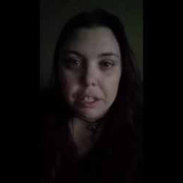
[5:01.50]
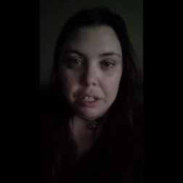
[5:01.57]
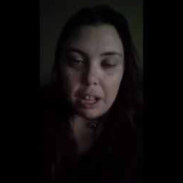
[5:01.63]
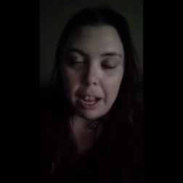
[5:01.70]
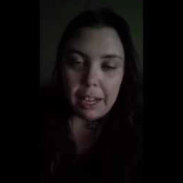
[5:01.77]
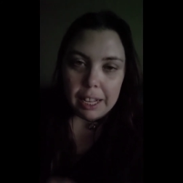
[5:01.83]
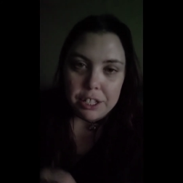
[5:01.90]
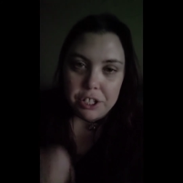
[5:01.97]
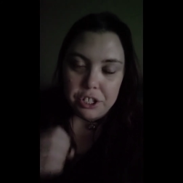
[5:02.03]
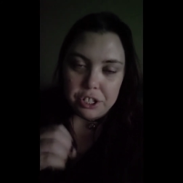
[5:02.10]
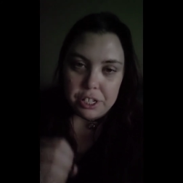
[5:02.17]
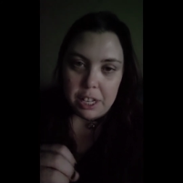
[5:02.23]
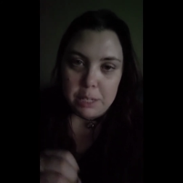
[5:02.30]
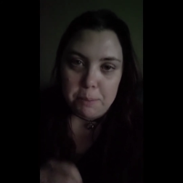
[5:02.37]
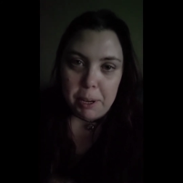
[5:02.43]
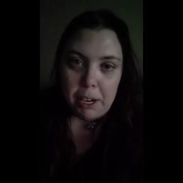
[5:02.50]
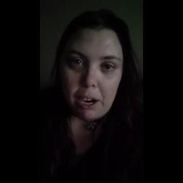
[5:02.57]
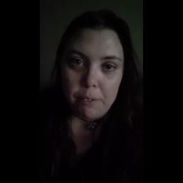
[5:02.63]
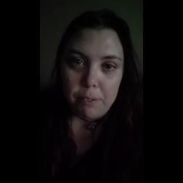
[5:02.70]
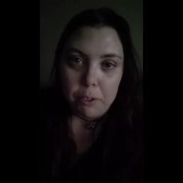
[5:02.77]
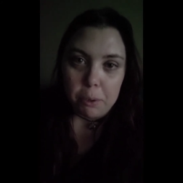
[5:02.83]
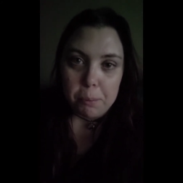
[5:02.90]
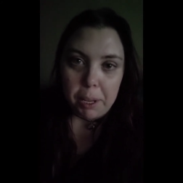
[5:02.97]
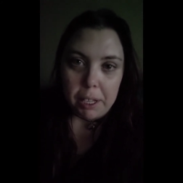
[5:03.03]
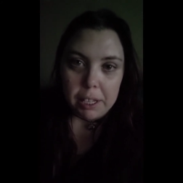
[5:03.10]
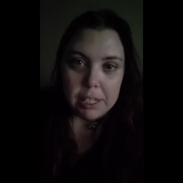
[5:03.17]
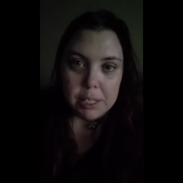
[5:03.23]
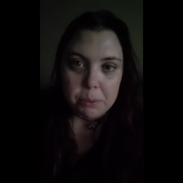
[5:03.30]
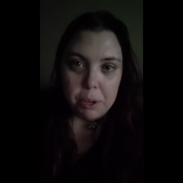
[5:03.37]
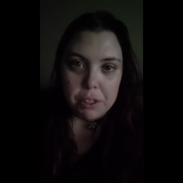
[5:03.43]
I guess you just have to be careful,
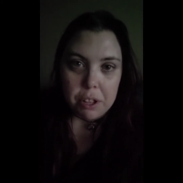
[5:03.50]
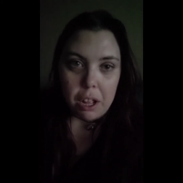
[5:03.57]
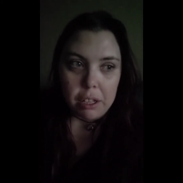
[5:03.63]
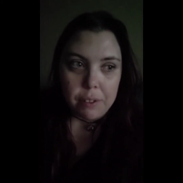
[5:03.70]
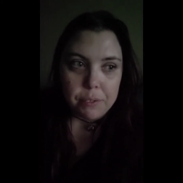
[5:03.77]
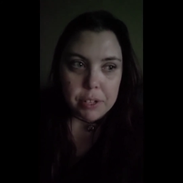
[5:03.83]
because with all of